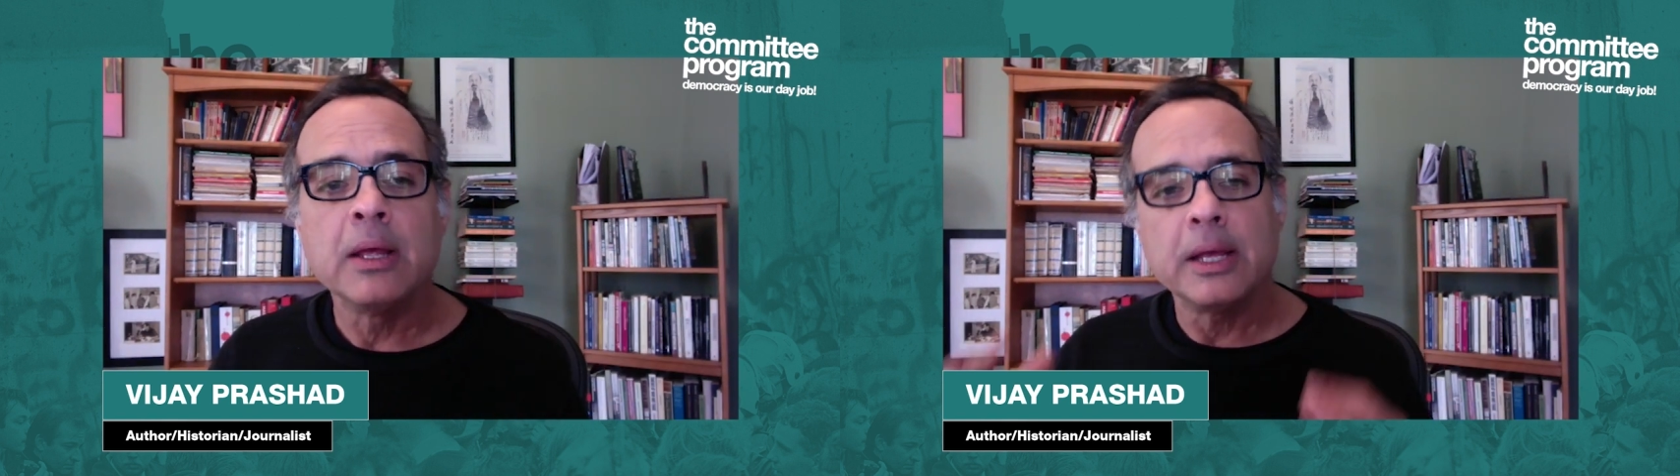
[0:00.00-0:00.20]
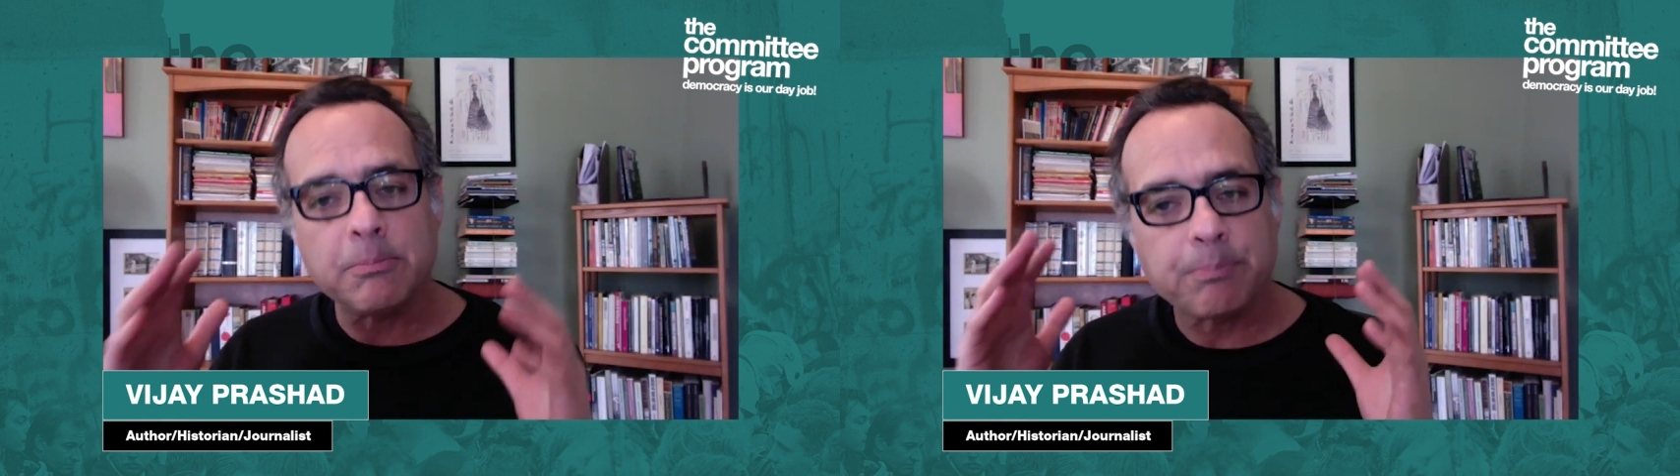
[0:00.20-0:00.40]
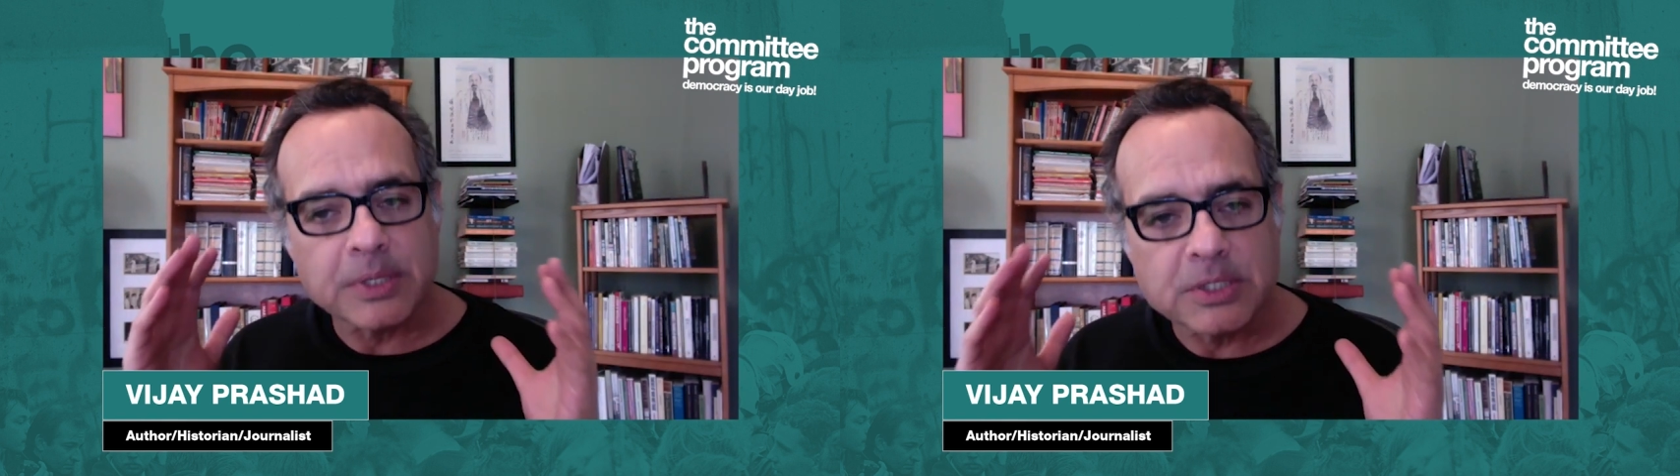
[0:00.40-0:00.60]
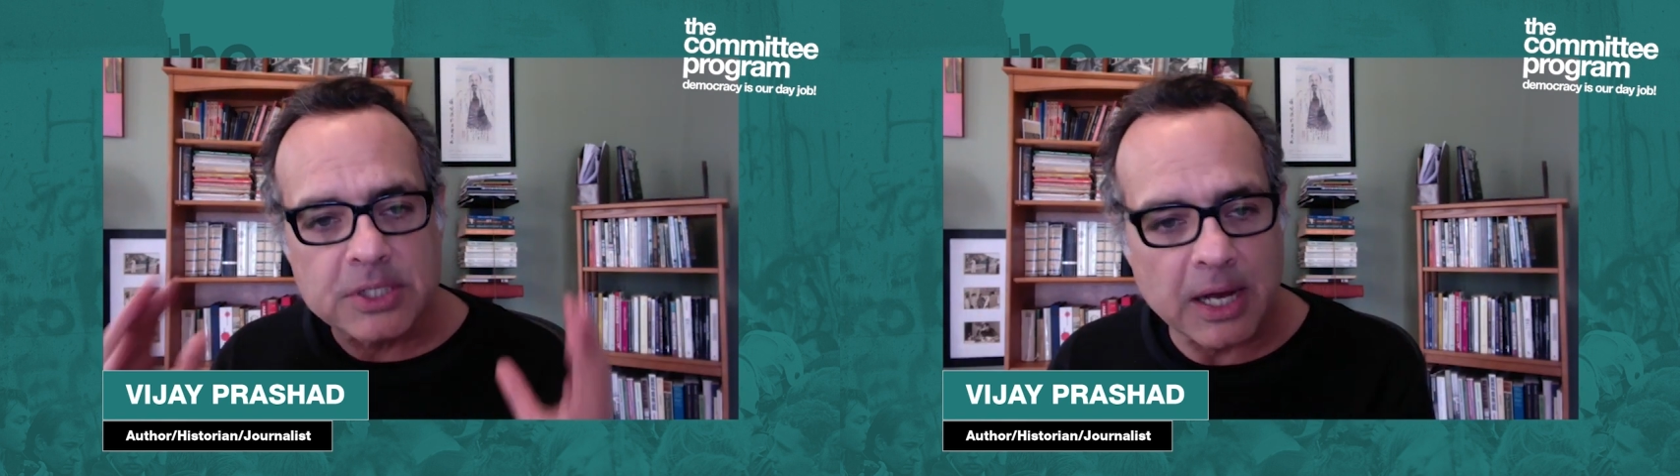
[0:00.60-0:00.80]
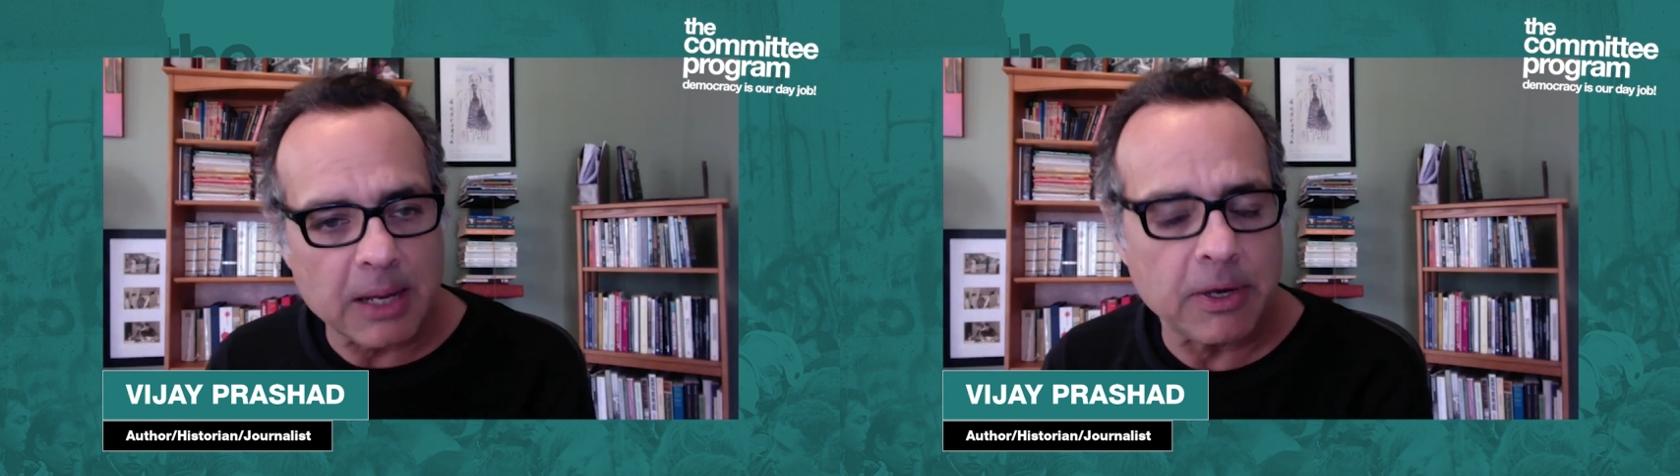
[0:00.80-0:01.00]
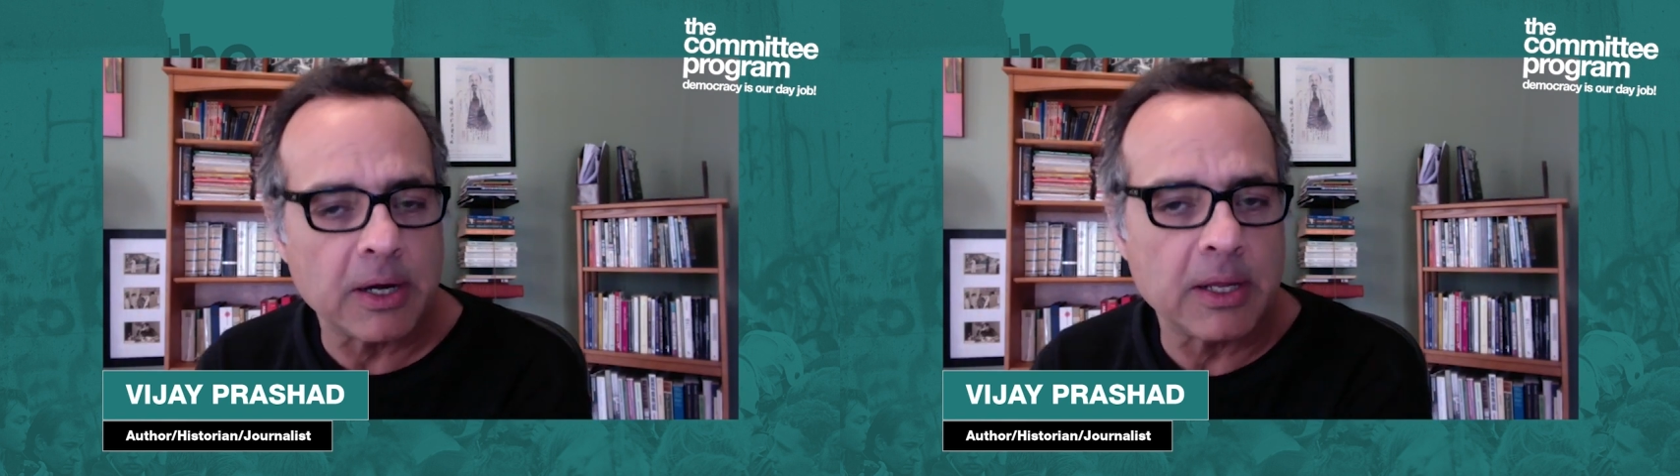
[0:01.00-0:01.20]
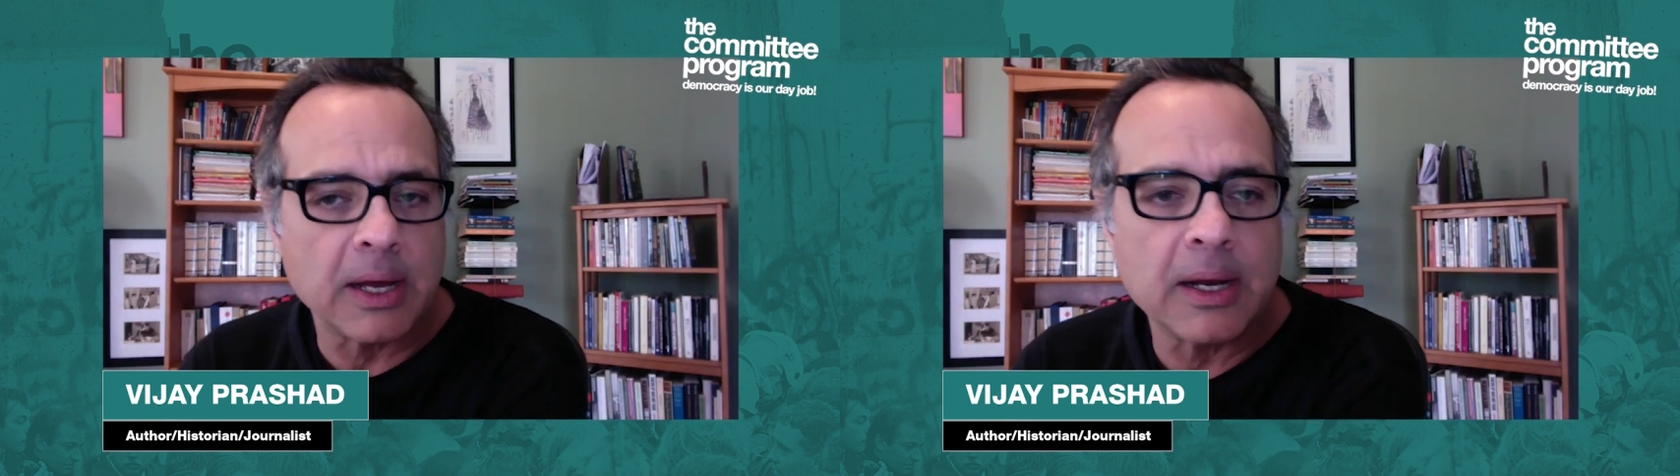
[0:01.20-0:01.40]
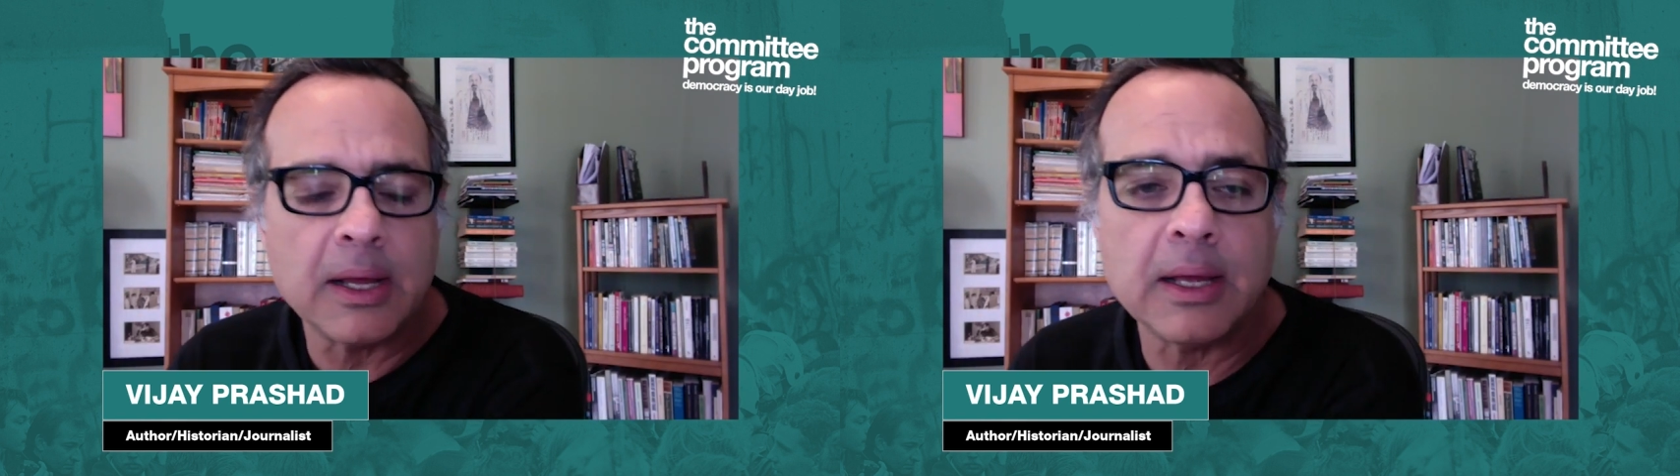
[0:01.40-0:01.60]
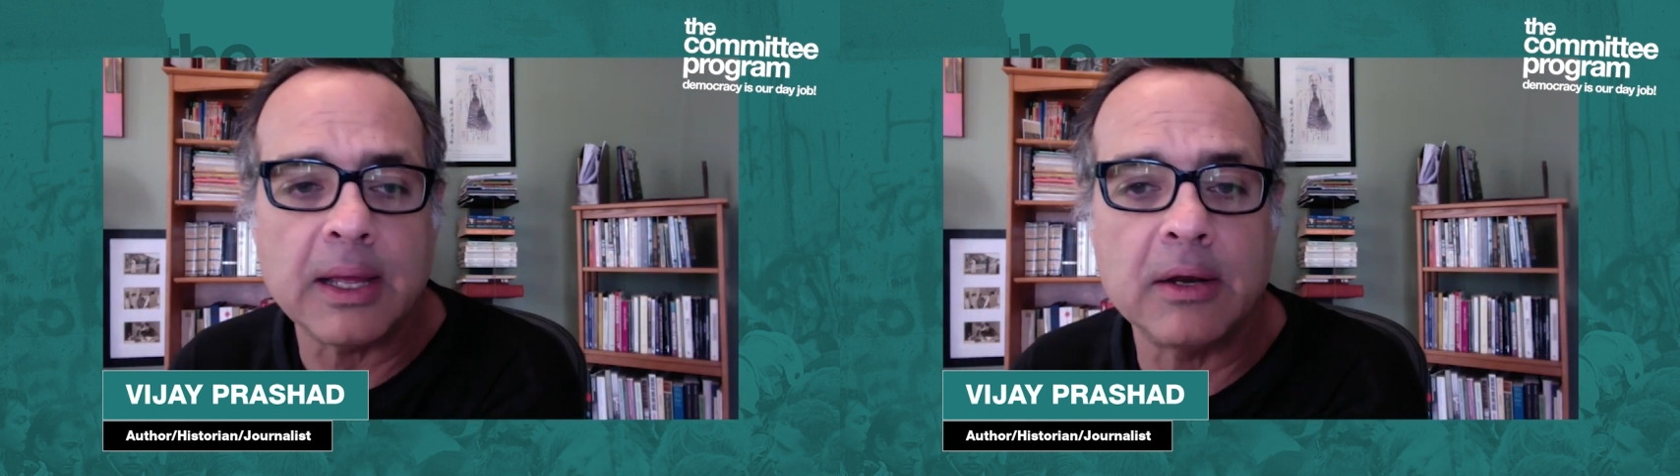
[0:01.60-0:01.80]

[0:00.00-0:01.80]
In Punjab, Haryana,